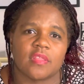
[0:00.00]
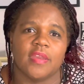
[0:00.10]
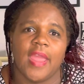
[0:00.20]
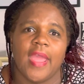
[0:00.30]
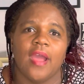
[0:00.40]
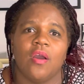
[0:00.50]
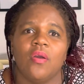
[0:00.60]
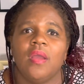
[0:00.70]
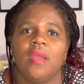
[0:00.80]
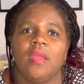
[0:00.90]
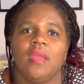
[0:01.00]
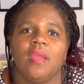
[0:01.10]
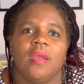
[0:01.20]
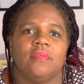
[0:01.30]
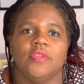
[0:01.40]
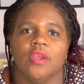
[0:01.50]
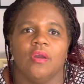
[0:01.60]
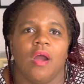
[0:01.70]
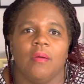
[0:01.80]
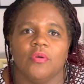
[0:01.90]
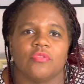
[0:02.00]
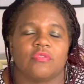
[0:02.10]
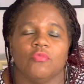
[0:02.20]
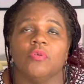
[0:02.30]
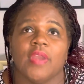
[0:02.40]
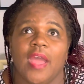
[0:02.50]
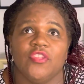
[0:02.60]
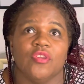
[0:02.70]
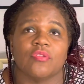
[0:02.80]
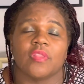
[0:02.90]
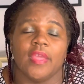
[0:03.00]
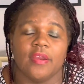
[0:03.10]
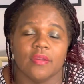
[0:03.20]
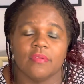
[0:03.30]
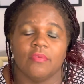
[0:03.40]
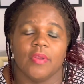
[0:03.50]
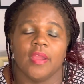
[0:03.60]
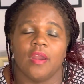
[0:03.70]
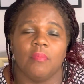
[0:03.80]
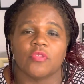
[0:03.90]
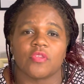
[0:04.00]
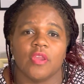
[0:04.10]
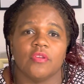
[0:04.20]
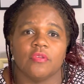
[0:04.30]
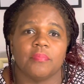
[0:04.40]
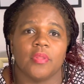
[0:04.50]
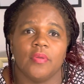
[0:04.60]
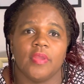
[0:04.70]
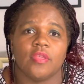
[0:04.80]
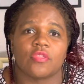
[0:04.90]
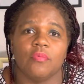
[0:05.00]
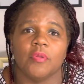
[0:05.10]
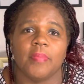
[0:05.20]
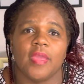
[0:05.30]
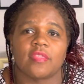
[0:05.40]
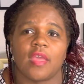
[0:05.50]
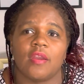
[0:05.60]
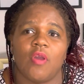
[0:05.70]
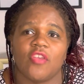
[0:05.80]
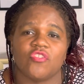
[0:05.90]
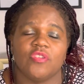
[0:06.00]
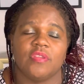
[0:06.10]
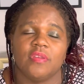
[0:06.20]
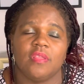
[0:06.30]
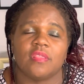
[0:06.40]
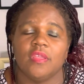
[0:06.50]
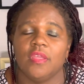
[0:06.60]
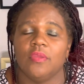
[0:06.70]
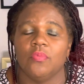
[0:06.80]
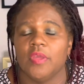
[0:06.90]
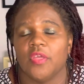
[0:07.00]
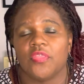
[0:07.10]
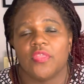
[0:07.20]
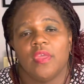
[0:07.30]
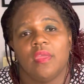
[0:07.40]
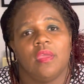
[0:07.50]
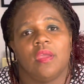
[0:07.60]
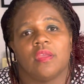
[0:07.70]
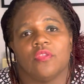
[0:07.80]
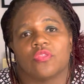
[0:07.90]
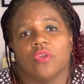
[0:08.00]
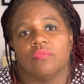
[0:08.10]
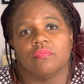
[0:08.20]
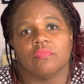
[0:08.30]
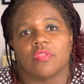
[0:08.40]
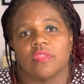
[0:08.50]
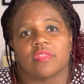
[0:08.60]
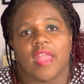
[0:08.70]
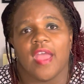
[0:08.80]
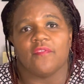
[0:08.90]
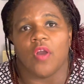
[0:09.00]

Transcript: And now, 9 years later, we're at almost 100 employees. So we're based out of Washington, D.C. with consultants and staff